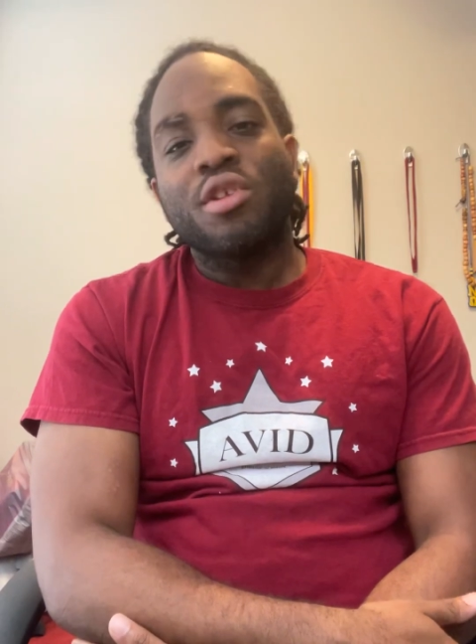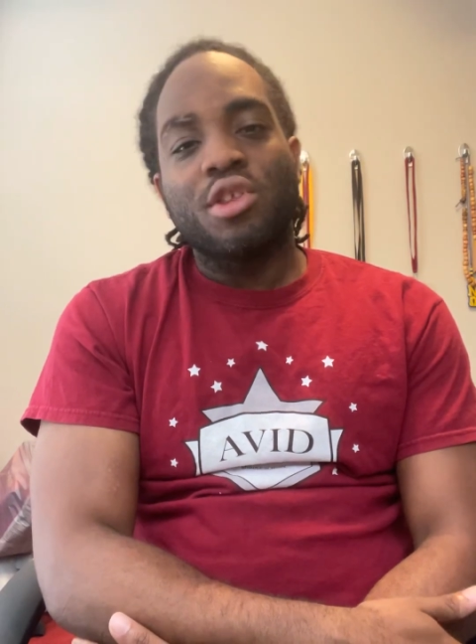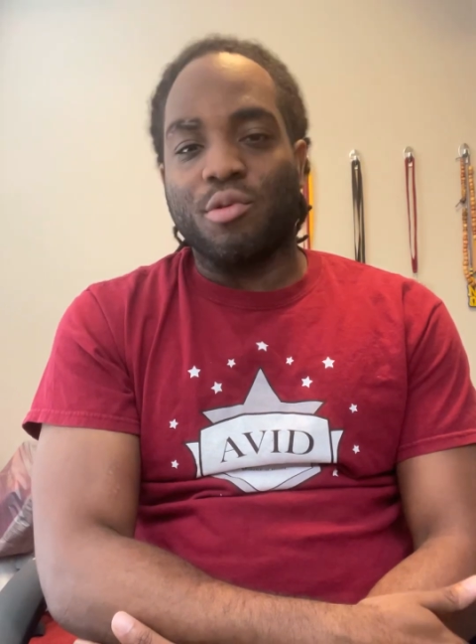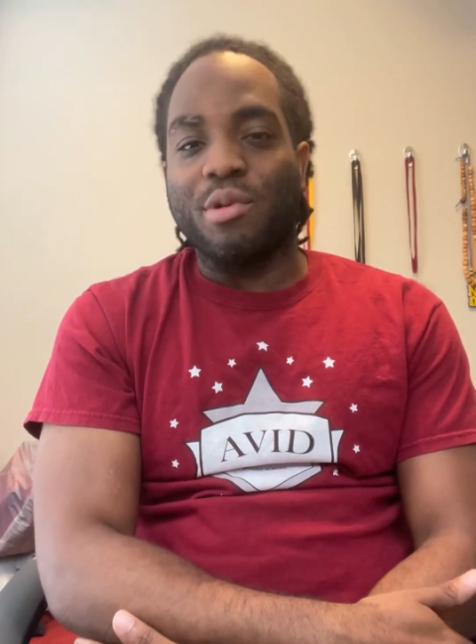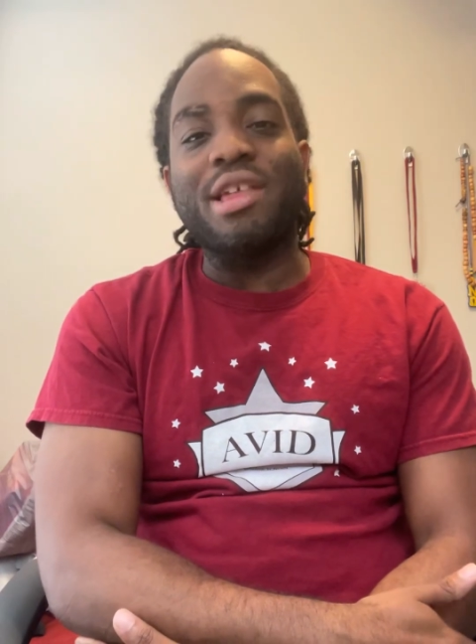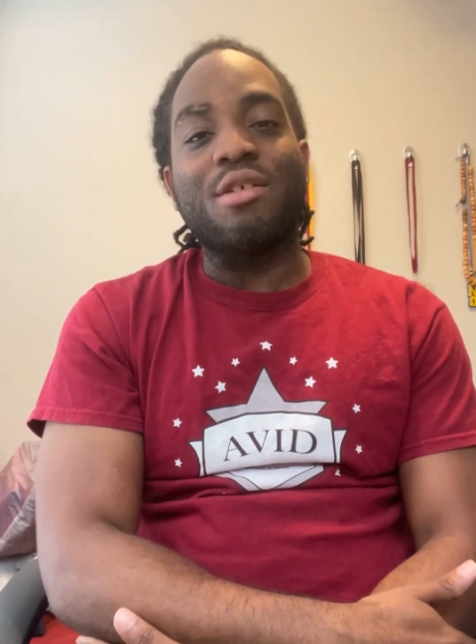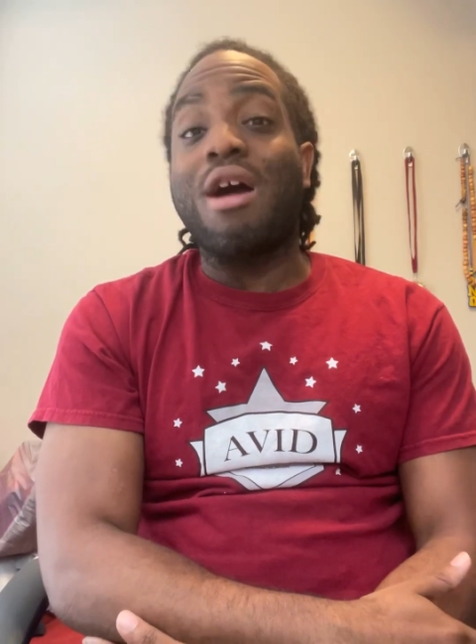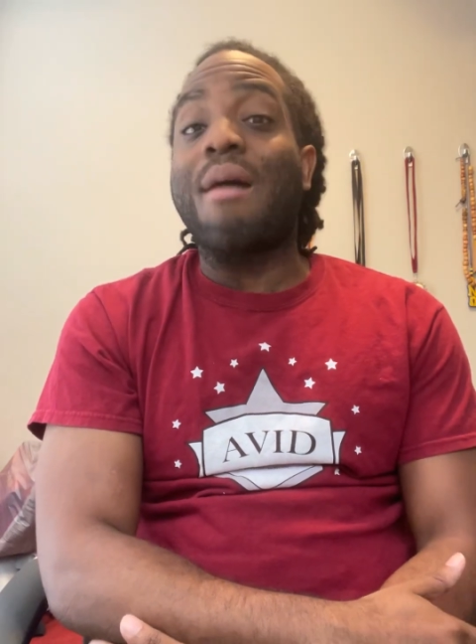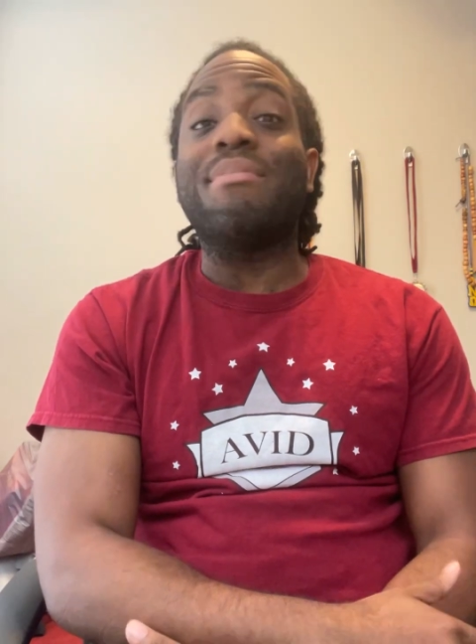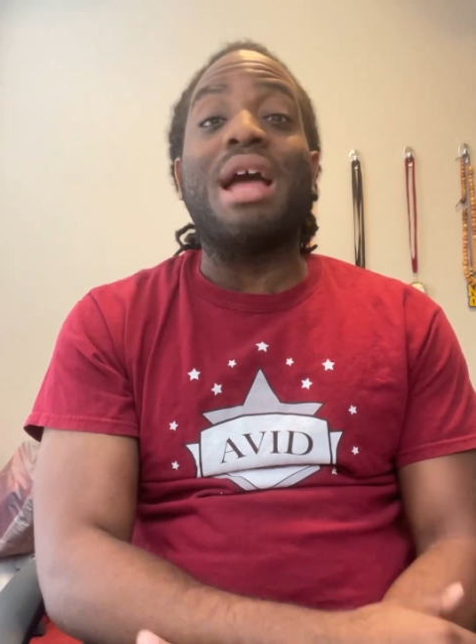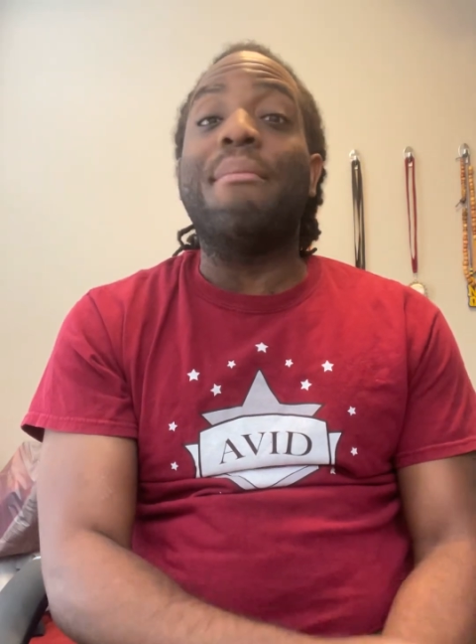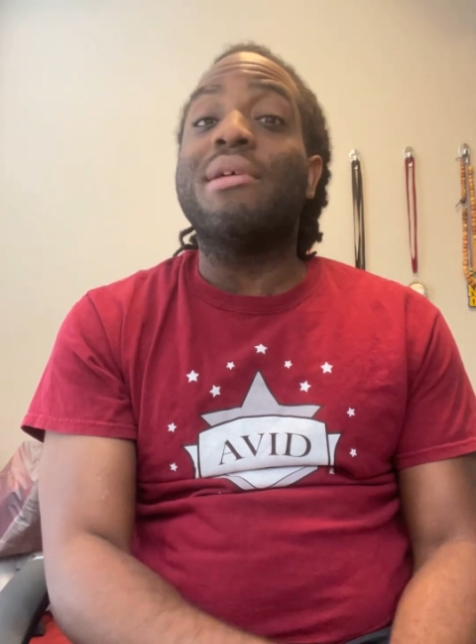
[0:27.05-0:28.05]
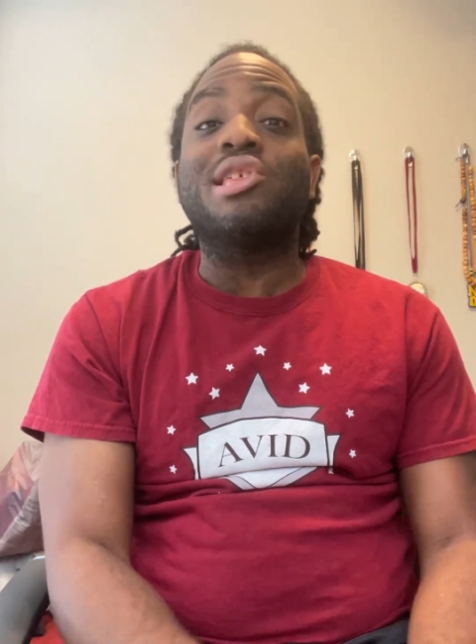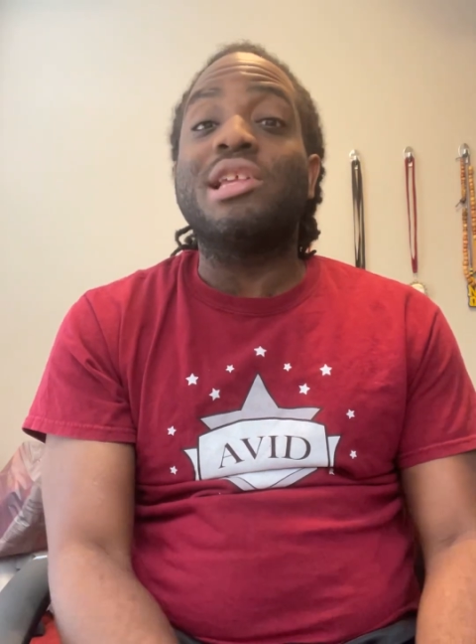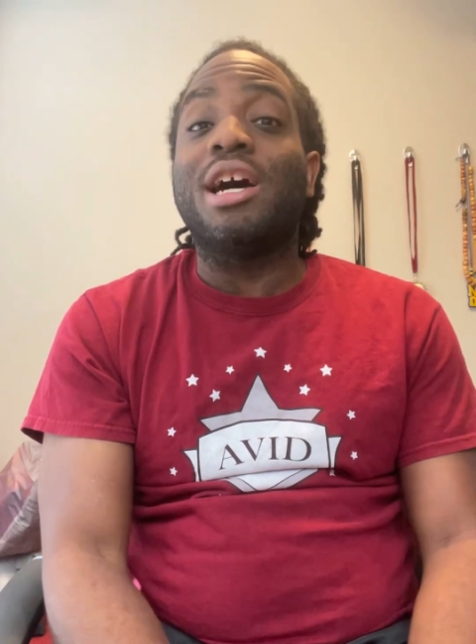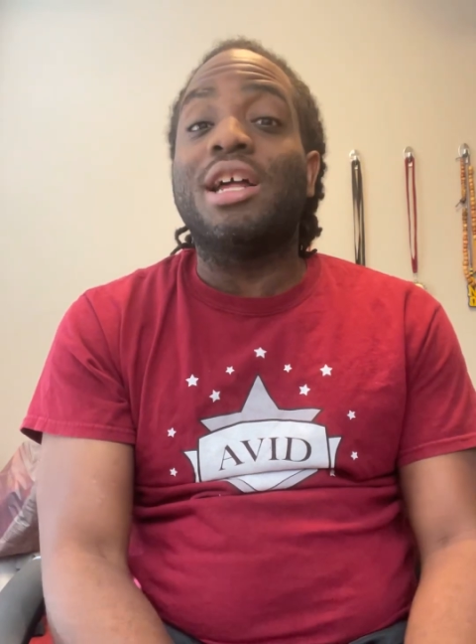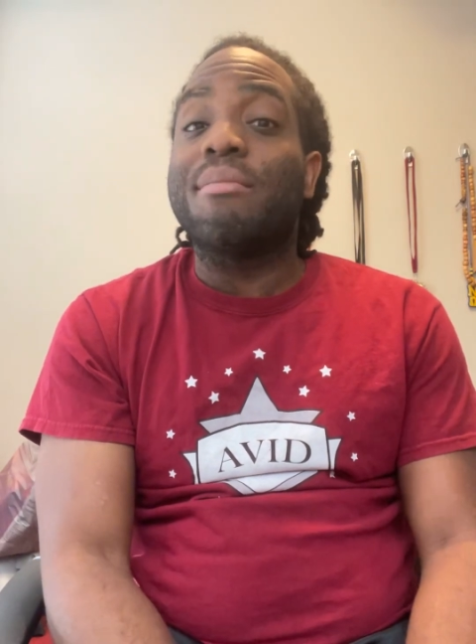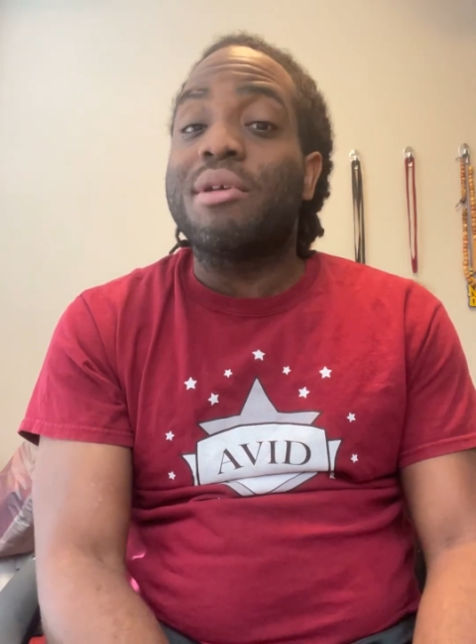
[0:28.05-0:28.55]
The reason why I'm not
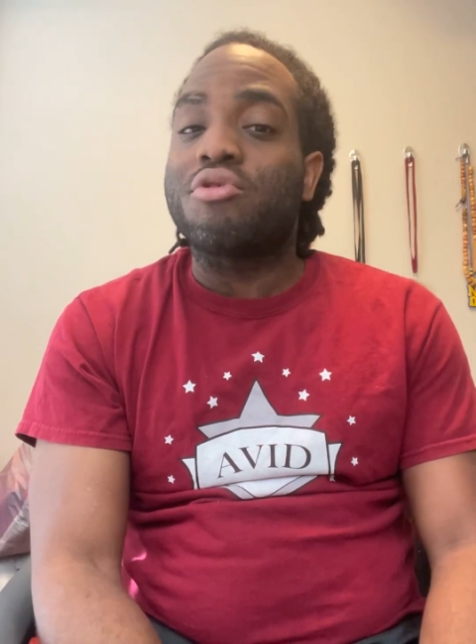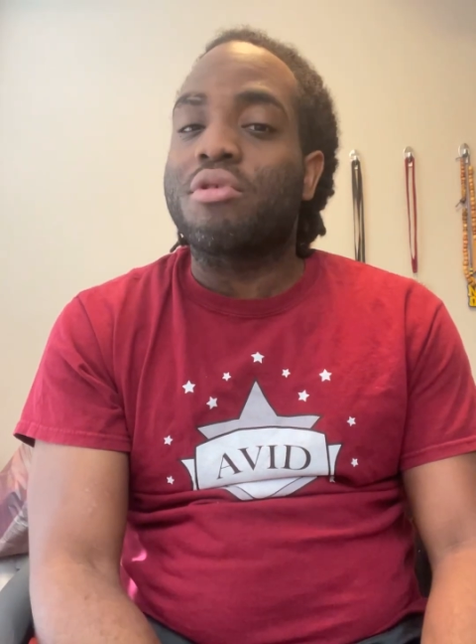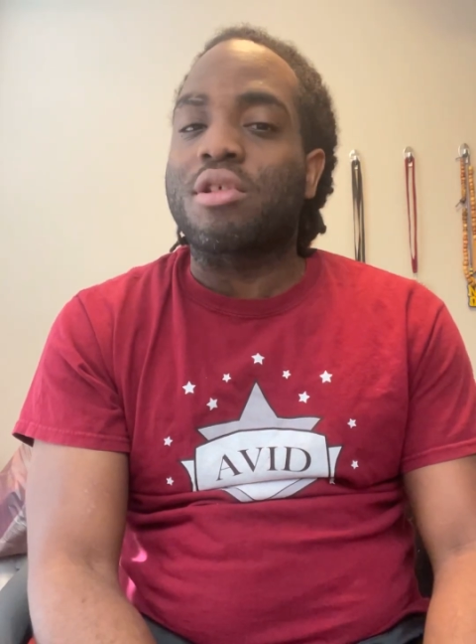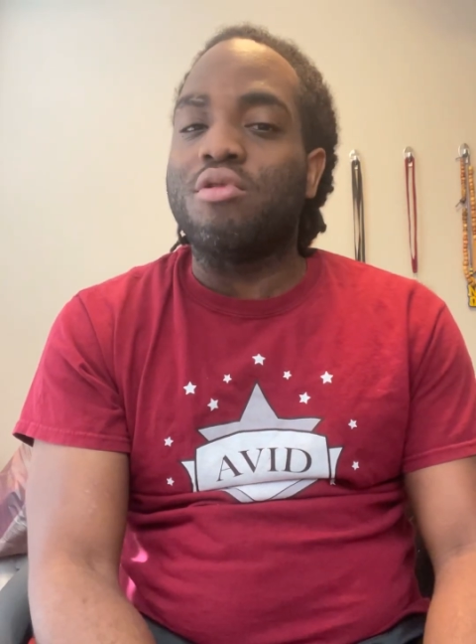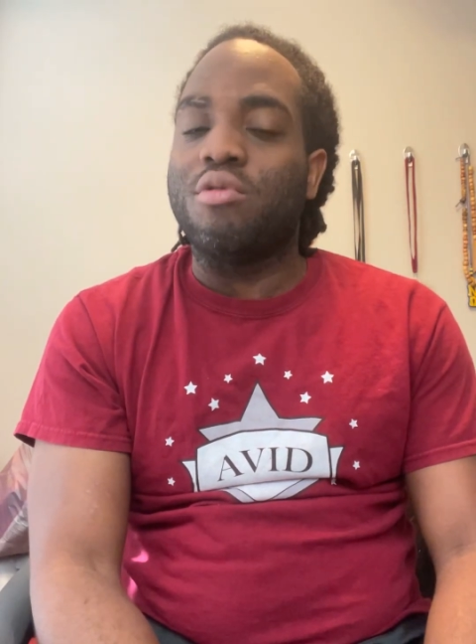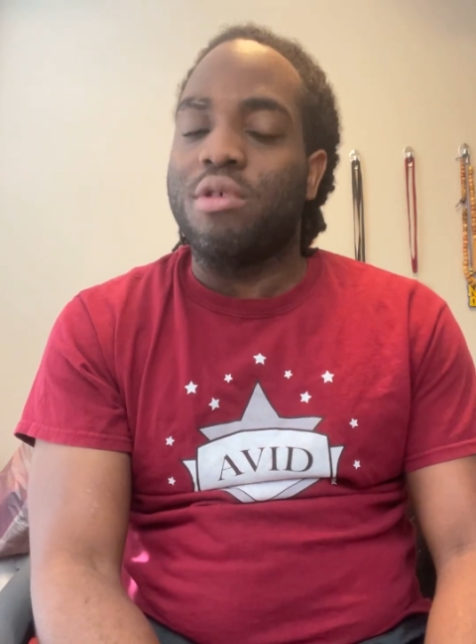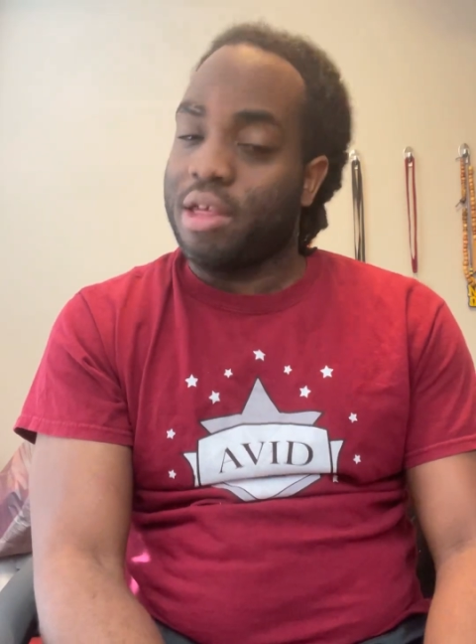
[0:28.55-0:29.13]
mentioning elementary school